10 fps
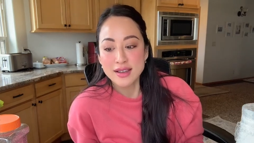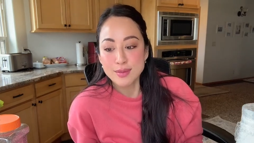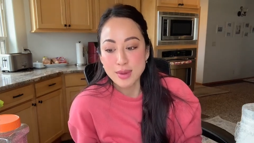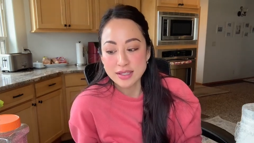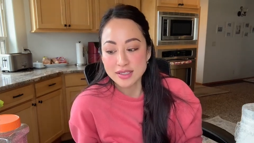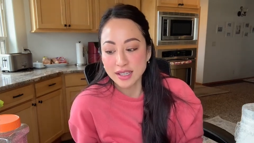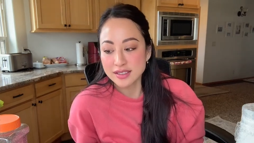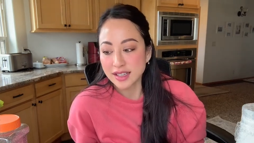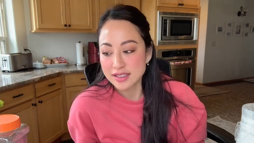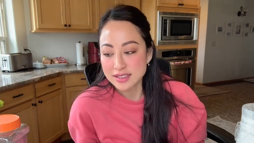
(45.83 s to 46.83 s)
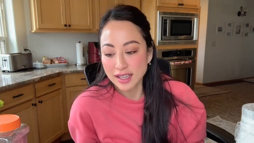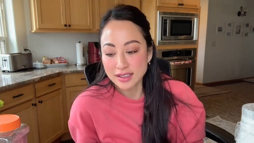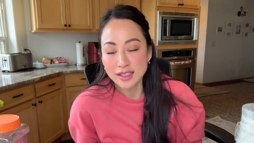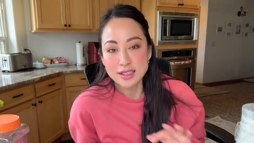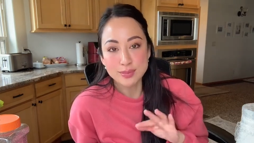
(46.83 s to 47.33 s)
bedside nightstand
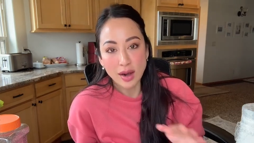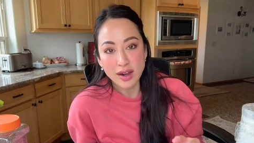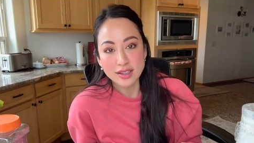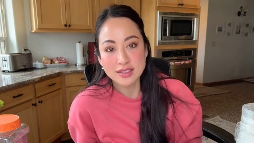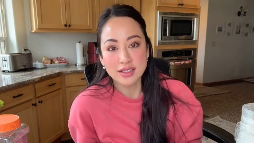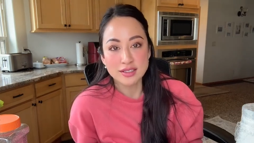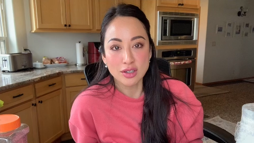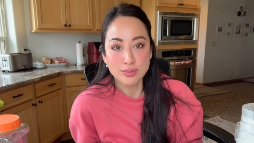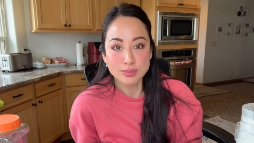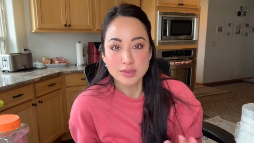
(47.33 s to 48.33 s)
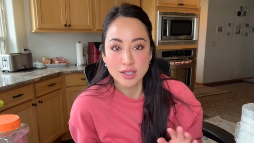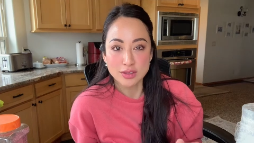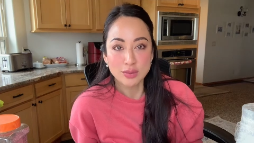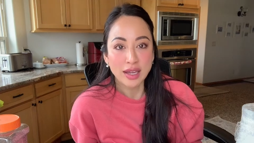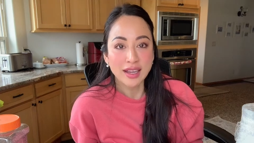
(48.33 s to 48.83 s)
in its box, and it's all tucked
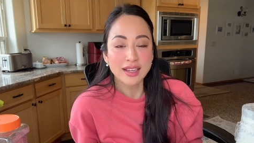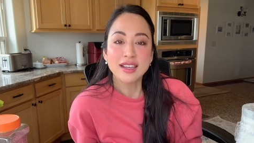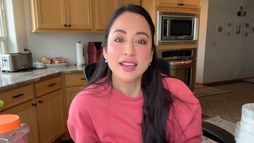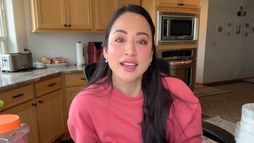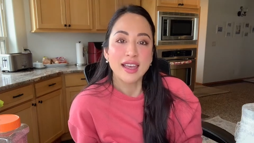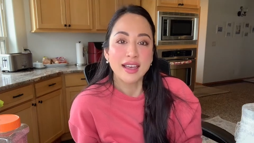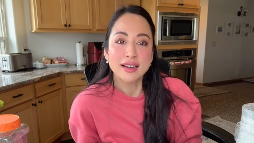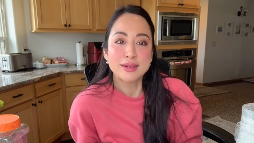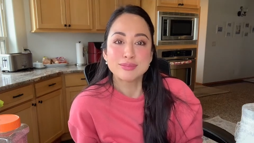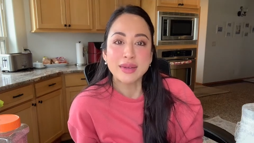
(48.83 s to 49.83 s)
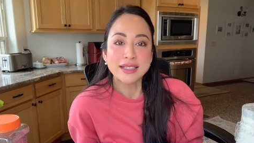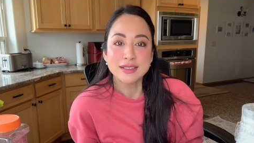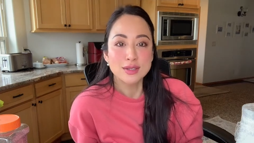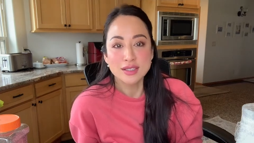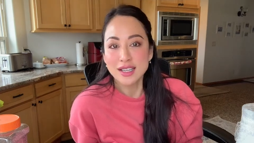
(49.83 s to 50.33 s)
away. I can
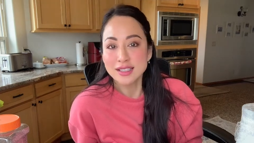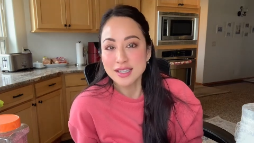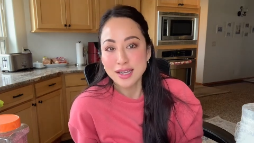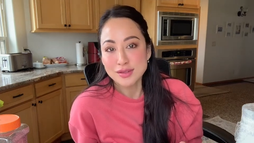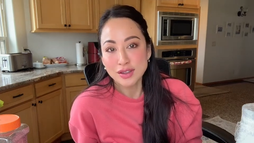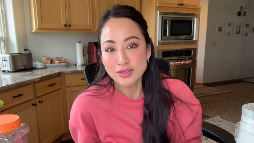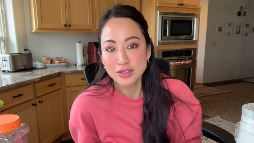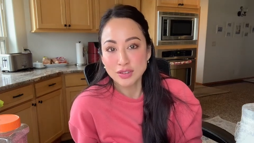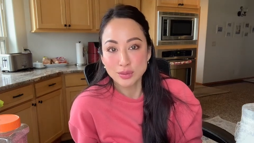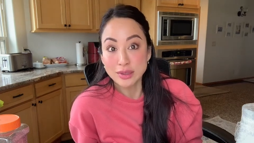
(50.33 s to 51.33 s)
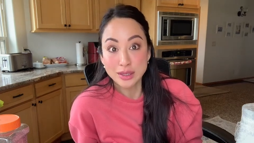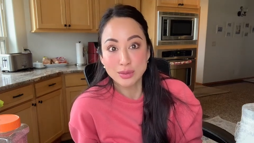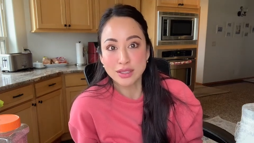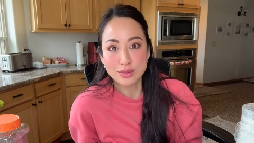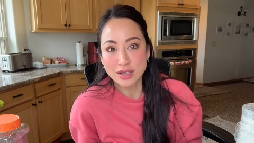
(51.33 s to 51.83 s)
use it anytime if I feel really,
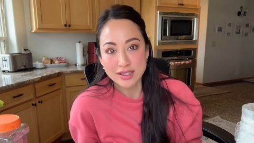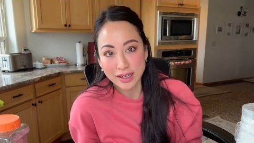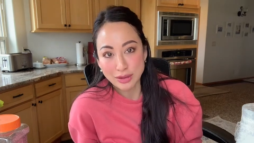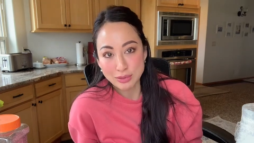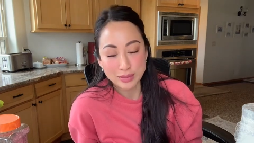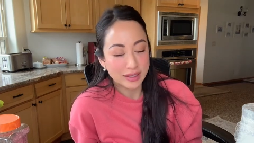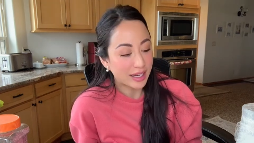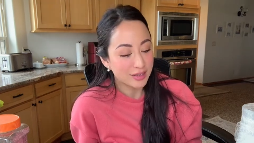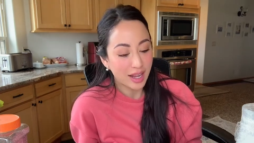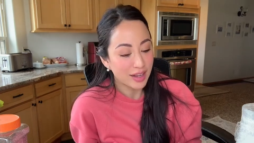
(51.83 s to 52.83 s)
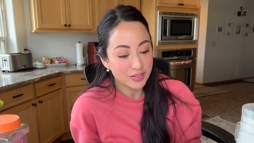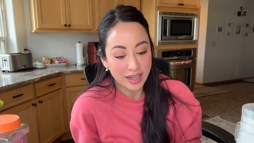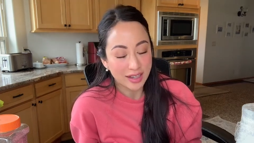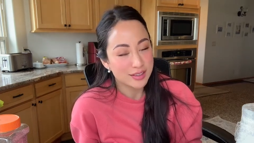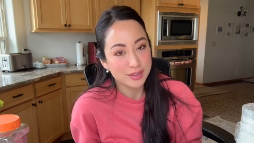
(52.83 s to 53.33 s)
really run down, but I haven't
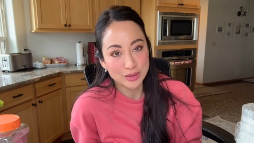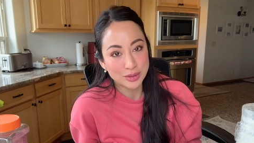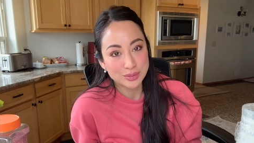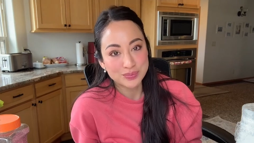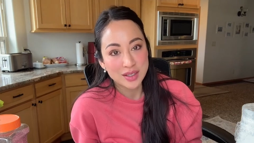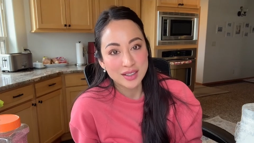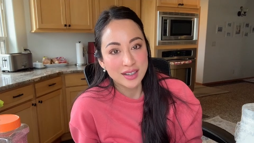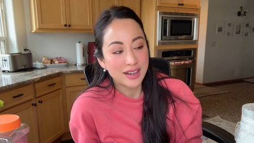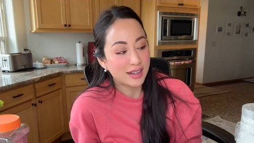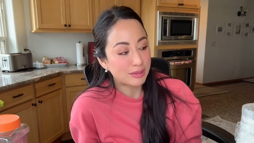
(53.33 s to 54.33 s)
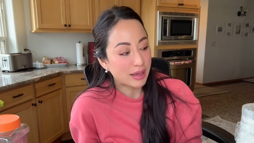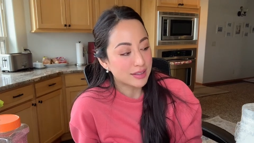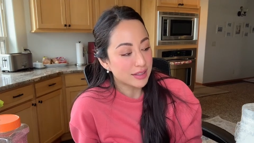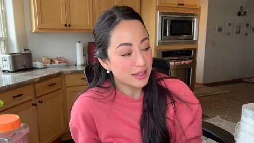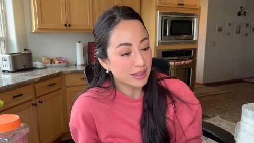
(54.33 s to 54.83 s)
had to. I
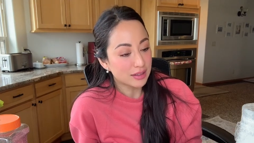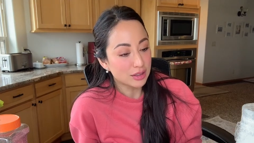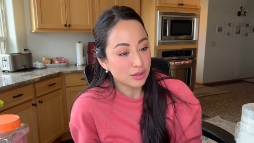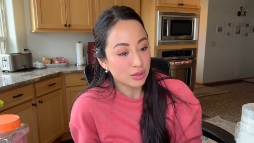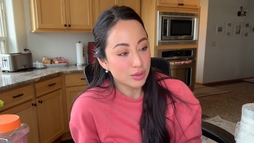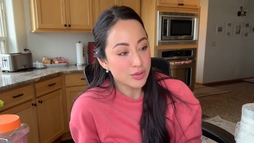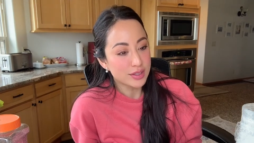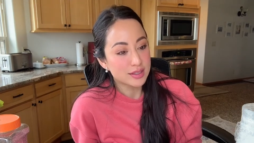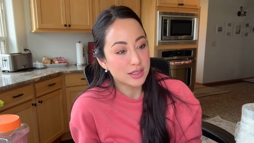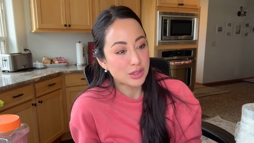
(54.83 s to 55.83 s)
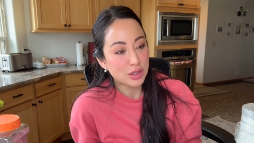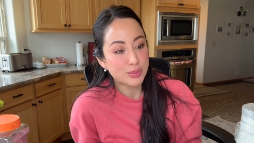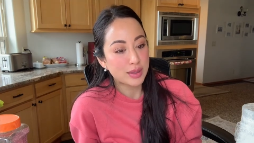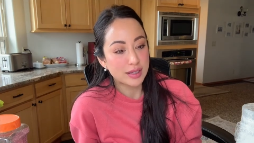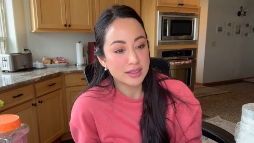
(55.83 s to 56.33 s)
did get a little cold this year,
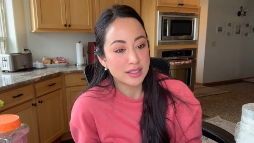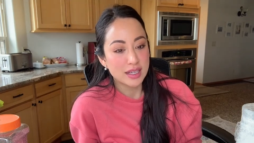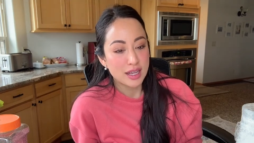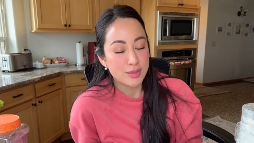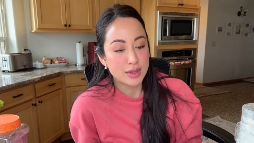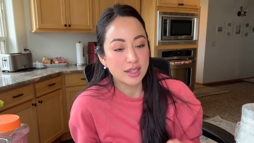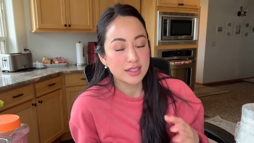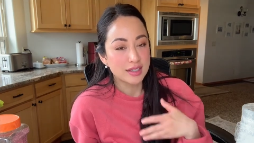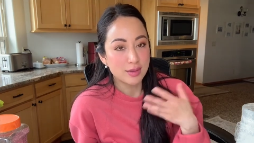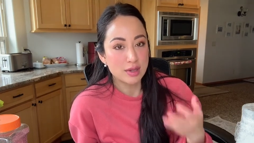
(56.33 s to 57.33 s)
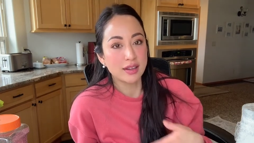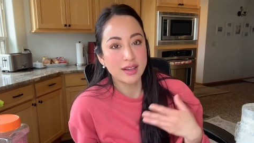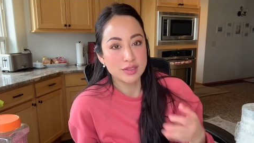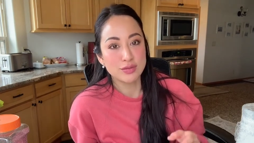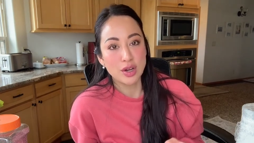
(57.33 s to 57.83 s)
but because I
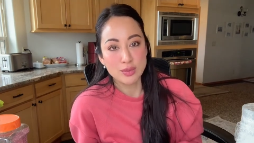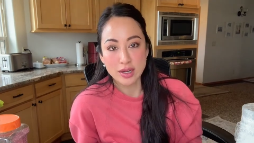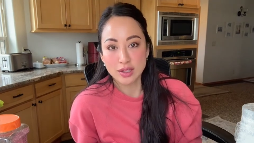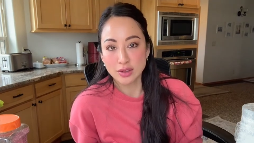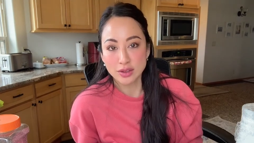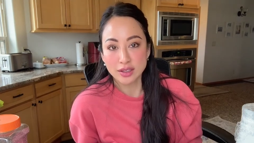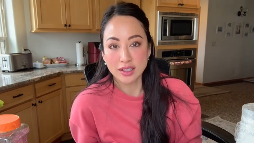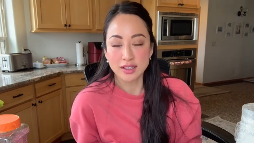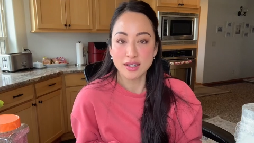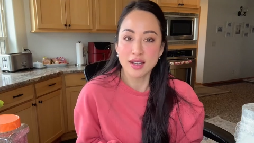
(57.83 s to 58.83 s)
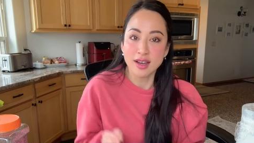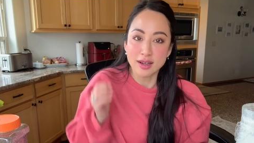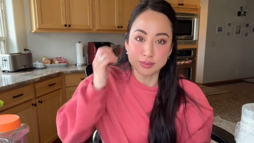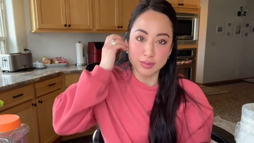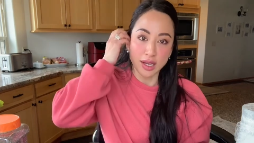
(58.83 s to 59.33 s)
nebulize very regularly,
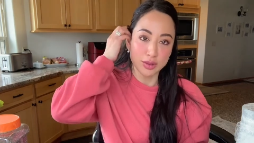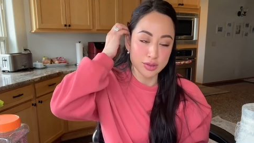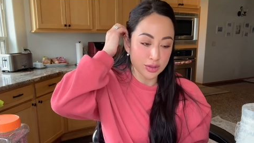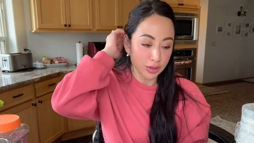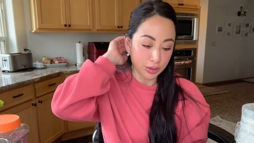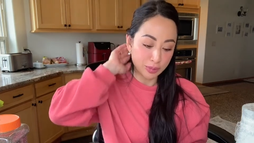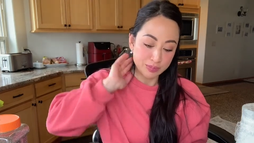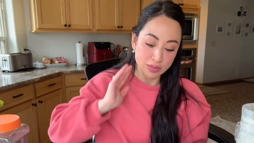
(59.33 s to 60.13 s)
I also